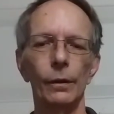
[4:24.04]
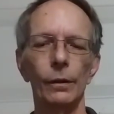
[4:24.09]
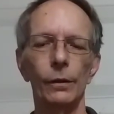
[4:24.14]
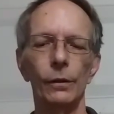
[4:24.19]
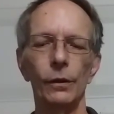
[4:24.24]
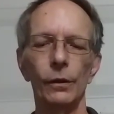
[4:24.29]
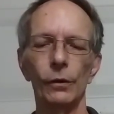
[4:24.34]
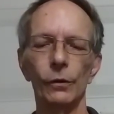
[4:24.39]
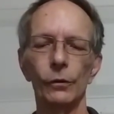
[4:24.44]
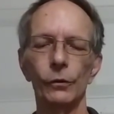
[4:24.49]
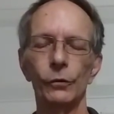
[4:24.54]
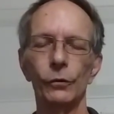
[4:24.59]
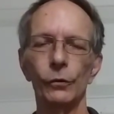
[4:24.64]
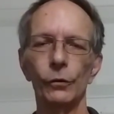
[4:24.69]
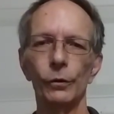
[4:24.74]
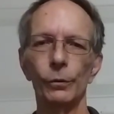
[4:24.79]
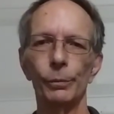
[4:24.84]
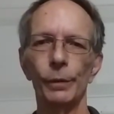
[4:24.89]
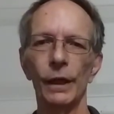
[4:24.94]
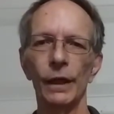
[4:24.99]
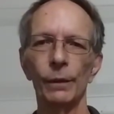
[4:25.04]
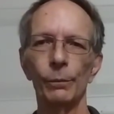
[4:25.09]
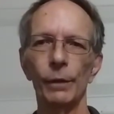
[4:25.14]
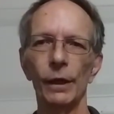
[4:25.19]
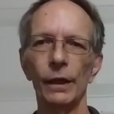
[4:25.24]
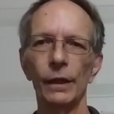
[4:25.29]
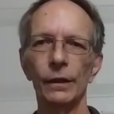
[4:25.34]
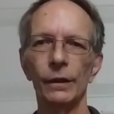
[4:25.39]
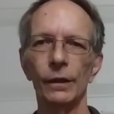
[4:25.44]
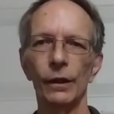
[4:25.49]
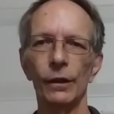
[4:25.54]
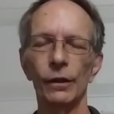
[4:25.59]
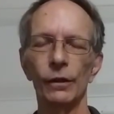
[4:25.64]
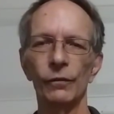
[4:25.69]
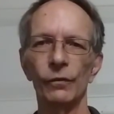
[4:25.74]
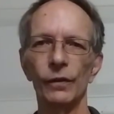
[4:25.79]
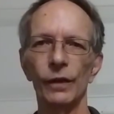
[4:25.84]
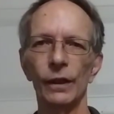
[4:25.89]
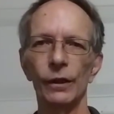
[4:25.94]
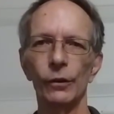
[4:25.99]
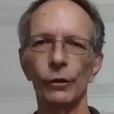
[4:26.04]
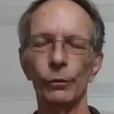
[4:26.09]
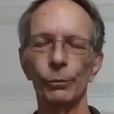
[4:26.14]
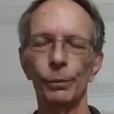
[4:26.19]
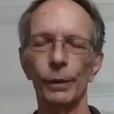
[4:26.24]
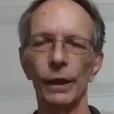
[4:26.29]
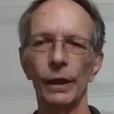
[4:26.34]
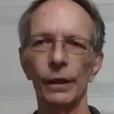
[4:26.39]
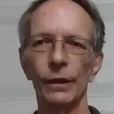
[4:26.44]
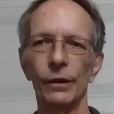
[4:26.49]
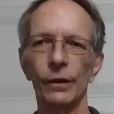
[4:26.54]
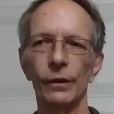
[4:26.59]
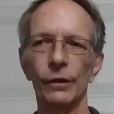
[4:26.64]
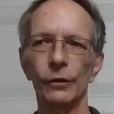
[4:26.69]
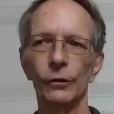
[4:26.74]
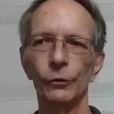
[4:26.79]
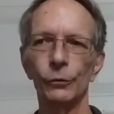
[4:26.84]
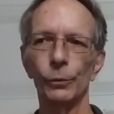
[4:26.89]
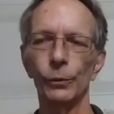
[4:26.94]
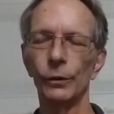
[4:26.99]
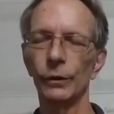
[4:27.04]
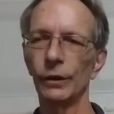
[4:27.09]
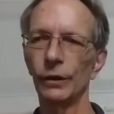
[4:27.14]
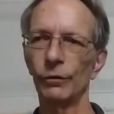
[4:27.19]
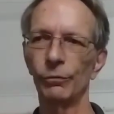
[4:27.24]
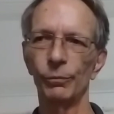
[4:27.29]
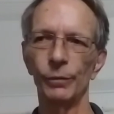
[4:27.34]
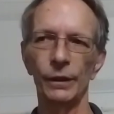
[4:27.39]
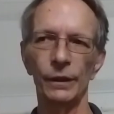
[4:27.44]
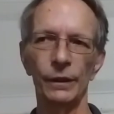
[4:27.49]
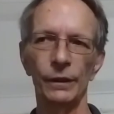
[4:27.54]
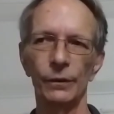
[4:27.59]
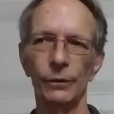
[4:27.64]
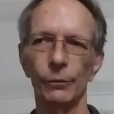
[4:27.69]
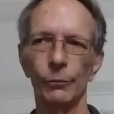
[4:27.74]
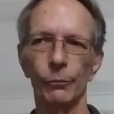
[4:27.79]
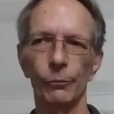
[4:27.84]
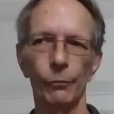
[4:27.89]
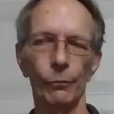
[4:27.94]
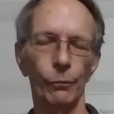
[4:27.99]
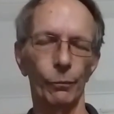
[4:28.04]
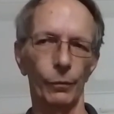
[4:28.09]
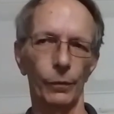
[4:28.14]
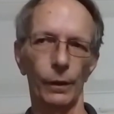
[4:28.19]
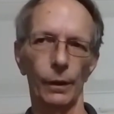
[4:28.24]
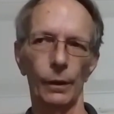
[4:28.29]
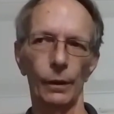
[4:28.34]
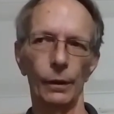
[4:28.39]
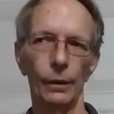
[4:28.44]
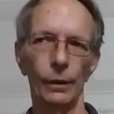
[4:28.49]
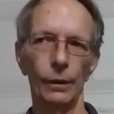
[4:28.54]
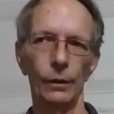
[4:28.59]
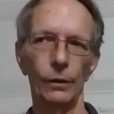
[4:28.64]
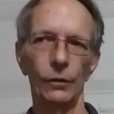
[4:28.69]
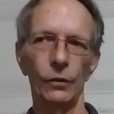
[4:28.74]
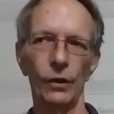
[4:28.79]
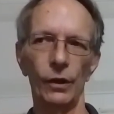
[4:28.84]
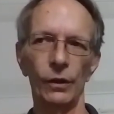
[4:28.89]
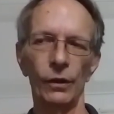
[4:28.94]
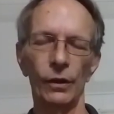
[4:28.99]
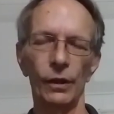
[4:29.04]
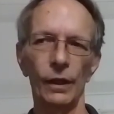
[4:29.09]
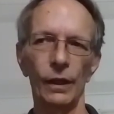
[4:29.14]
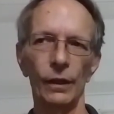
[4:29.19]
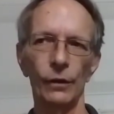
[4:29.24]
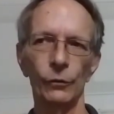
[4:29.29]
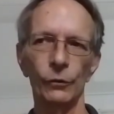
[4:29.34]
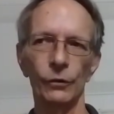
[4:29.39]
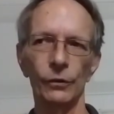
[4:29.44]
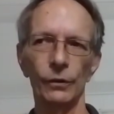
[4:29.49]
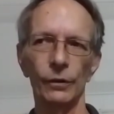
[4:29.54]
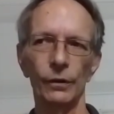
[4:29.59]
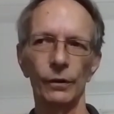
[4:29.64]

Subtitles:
dealers who will buy my car if I don't buy theirs will give me $10,000.